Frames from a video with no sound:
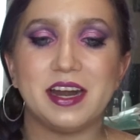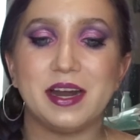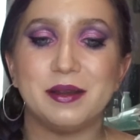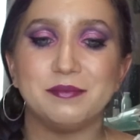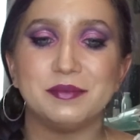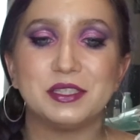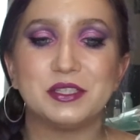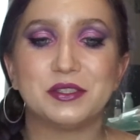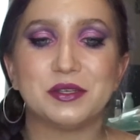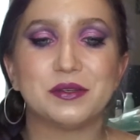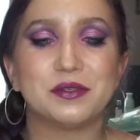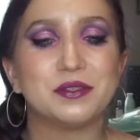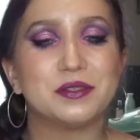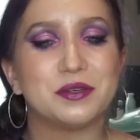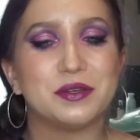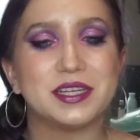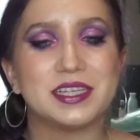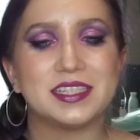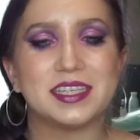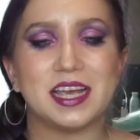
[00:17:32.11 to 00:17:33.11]
I'm so
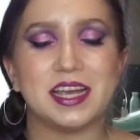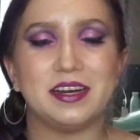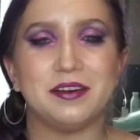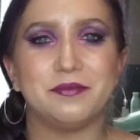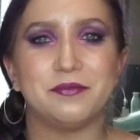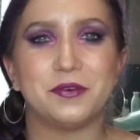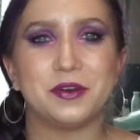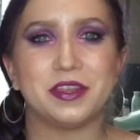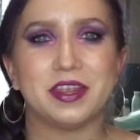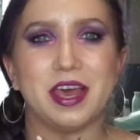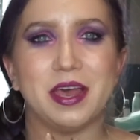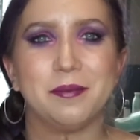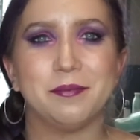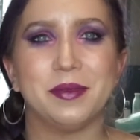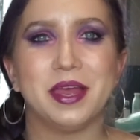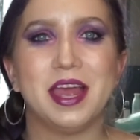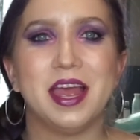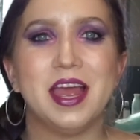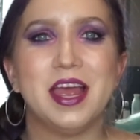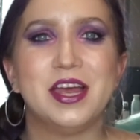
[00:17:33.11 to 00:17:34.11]
excited for them.